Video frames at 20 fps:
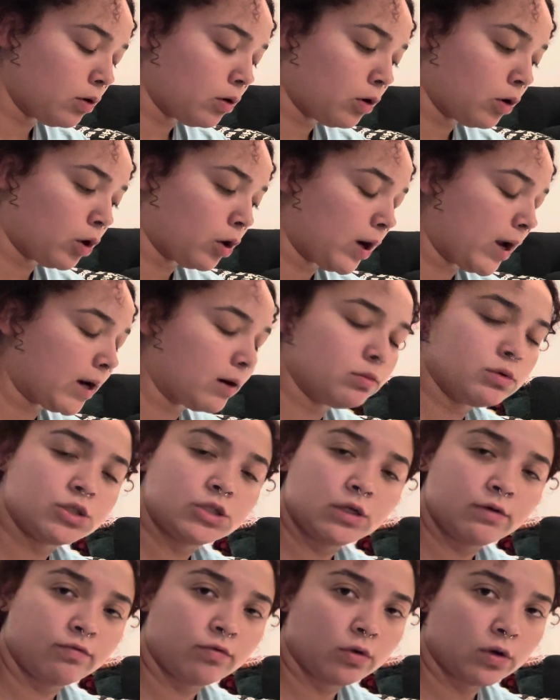or item
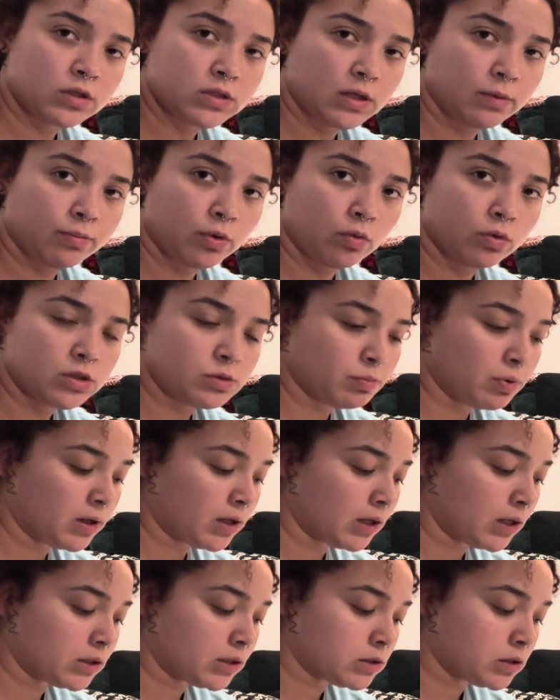G, for example, was
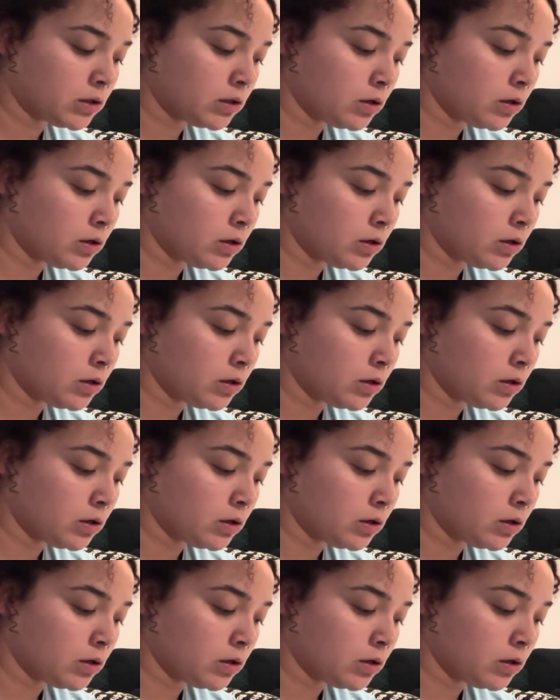picked.